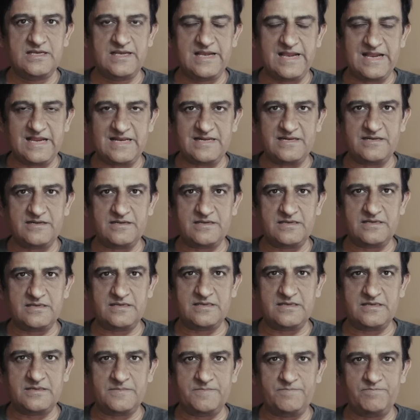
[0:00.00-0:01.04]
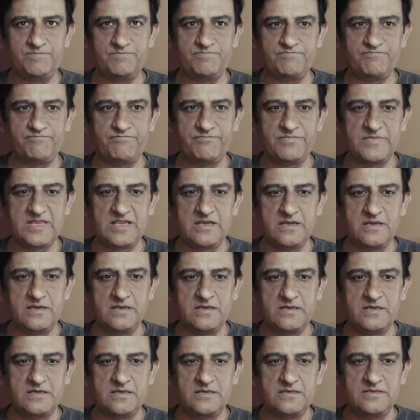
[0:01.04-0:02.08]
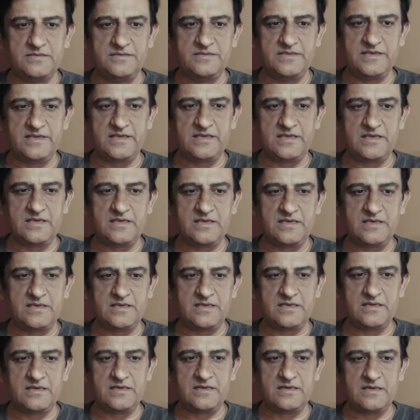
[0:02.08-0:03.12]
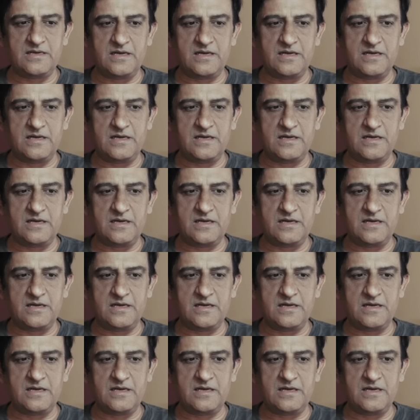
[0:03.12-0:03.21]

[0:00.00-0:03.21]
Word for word: And uh, they